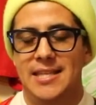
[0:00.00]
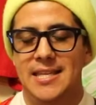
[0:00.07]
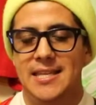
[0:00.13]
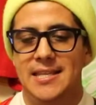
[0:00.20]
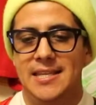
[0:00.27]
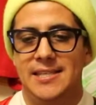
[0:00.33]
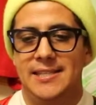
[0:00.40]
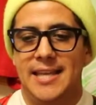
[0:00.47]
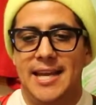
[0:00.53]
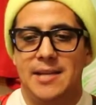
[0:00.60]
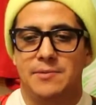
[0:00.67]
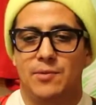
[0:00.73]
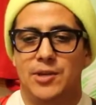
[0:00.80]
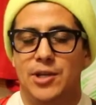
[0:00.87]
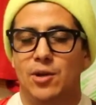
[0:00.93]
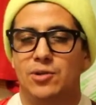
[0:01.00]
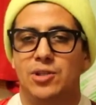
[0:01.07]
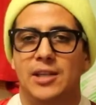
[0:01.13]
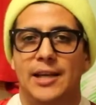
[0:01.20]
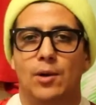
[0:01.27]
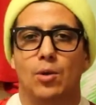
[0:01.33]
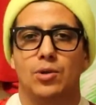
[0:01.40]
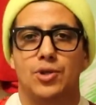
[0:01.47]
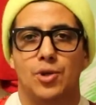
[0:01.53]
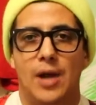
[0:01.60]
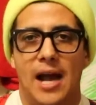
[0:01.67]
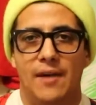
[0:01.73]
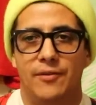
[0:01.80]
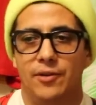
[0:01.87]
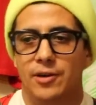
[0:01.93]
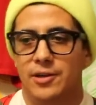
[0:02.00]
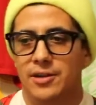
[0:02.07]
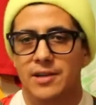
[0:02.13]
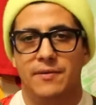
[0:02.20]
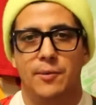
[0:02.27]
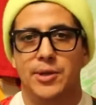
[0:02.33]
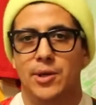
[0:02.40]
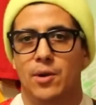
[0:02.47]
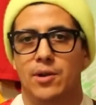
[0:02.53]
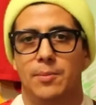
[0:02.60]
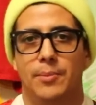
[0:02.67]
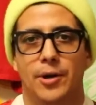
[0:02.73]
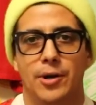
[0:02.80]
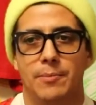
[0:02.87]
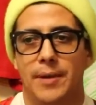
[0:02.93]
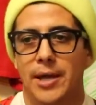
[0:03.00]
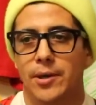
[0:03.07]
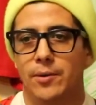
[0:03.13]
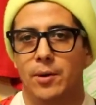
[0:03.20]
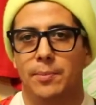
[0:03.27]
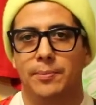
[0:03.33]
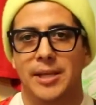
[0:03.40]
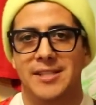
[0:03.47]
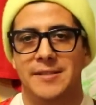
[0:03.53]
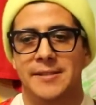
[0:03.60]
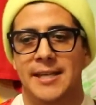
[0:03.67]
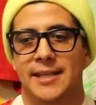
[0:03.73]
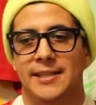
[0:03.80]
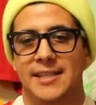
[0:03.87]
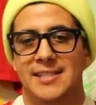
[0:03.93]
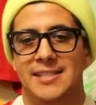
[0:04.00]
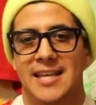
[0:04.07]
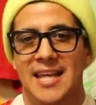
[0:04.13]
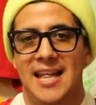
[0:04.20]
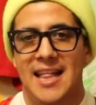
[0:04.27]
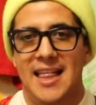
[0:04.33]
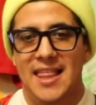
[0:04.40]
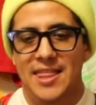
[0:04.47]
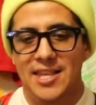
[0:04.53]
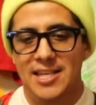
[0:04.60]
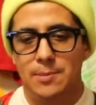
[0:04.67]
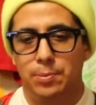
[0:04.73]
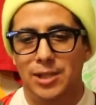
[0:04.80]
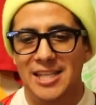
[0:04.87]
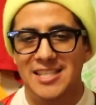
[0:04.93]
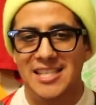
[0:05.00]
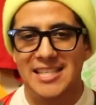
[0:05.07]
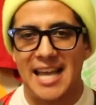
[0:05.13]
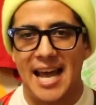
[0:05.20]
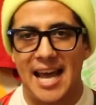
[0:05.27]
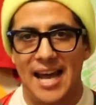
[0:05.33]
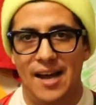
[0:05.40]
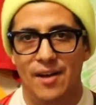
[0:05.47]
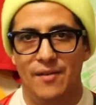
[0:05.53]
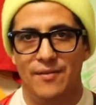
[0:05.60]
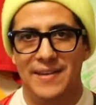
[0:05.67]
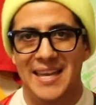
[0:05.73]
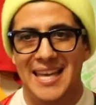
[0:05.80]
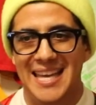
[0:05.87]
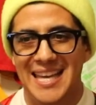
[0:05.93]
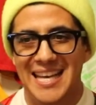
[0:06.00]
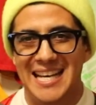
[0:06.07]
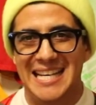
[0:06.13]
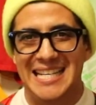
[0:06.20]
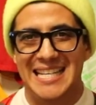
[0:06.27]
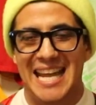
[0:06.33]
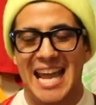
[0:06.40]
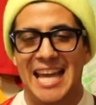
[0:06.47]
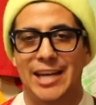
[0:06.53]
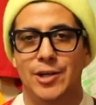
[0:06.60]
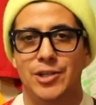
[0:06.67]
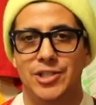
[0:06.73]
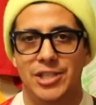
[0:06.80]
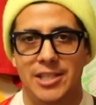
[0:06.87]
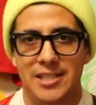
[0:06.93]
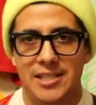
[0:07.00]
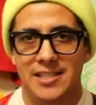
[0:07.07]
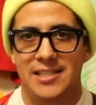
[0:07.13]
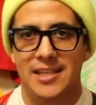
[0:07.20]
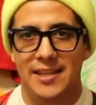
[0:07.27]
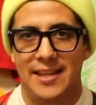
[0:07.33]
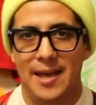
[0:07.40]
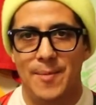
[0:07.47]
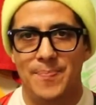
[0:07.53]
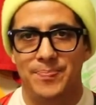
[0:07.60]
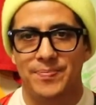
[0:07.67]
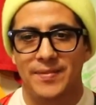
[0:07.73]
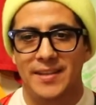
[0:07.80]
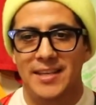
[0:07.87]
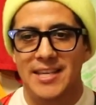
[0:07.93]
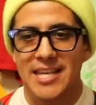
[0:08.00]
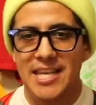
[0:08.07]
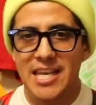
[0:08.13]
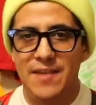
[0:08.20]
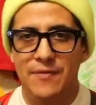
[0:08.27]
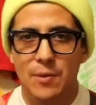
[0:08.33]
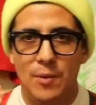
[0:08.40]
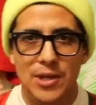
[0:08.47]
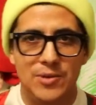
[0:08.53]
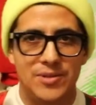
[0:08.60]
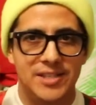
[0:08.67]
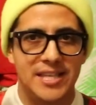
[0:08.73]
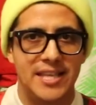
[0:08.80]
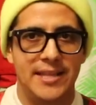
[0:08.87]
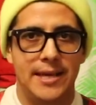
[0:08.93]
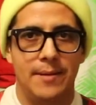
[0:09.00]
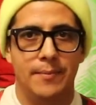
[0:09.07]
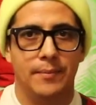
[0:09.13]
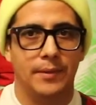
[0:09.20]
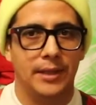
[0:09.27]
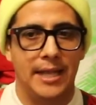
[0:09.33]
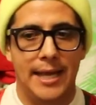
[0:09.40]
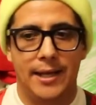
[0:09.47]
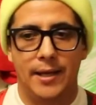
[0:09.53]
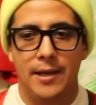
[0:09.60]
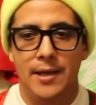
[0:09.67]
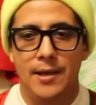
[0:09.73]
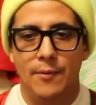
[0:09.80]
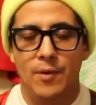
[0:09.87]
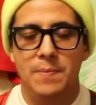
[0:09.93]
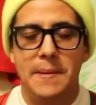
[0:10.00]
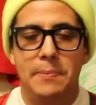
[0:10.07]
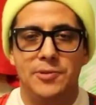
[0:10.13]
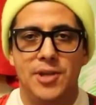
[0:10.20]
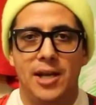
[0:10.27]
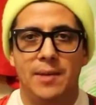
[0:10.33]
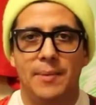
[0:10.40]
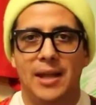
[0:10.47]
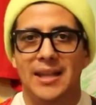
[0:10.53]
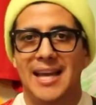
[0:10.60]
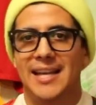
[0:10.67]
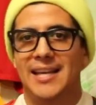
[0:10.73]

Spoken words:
these stadiums, when you go to like Old Trafford, or even when you go to the Bernabeu or places like this, these places have an energy to them. Even when you see them, like when people talk about like